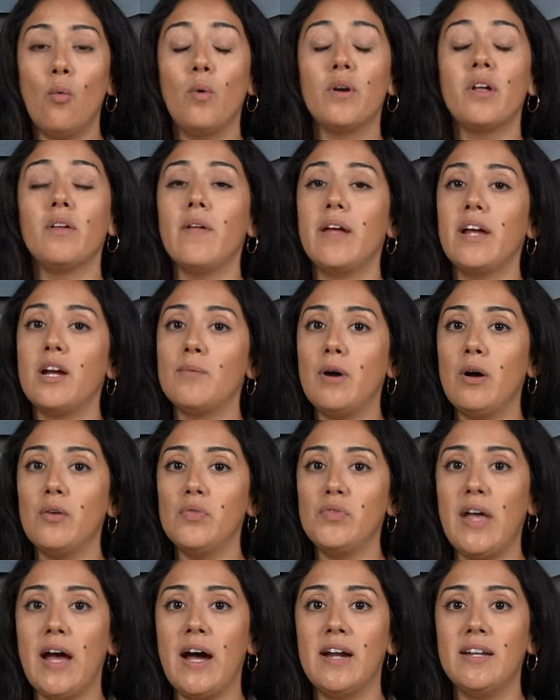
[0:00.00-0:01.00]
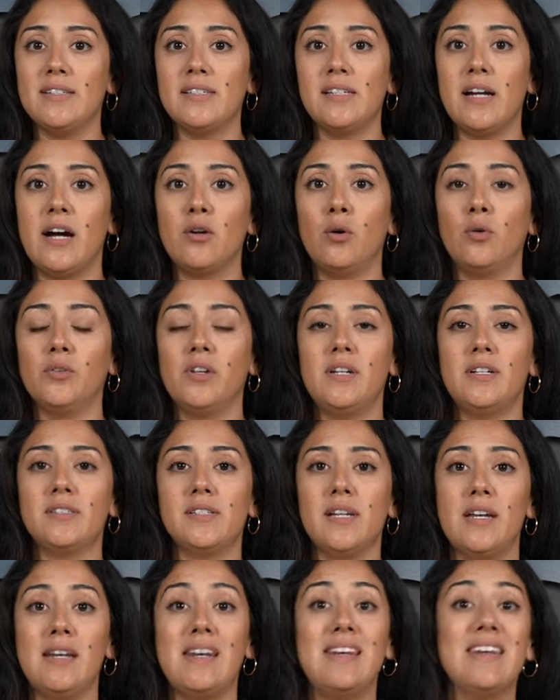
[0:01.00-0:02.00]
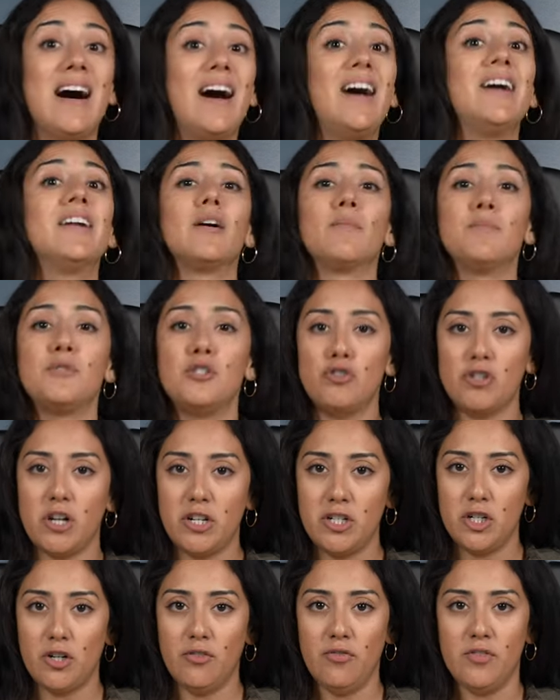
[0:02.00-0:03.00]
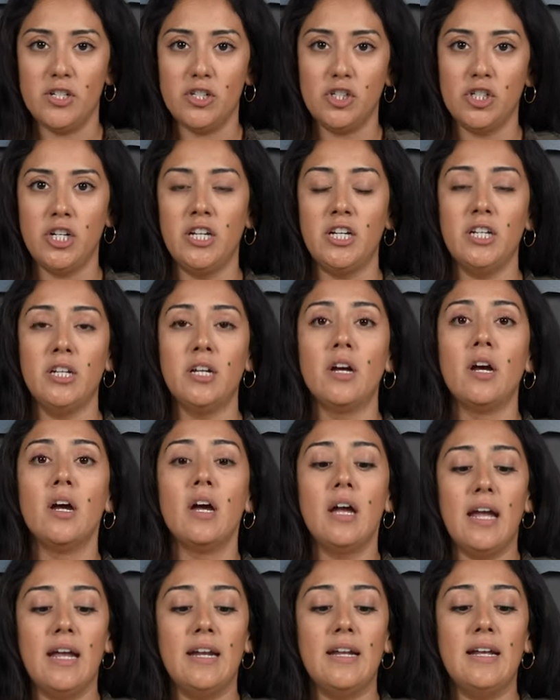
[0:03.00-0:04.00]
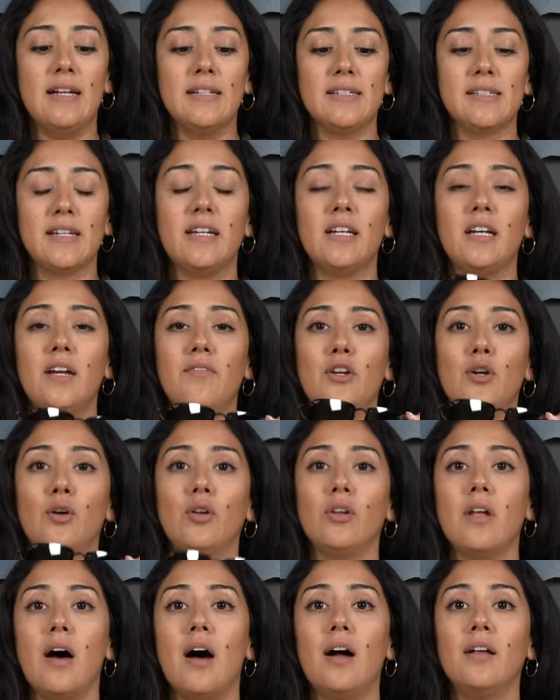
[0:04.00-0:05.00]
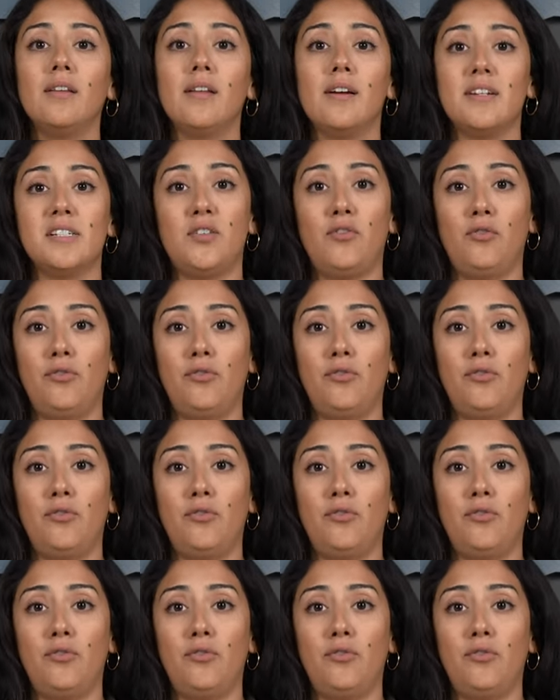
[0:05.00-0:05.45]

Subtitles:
What I like about that is not only does it not obstruct your vision, it is going to give you a lot less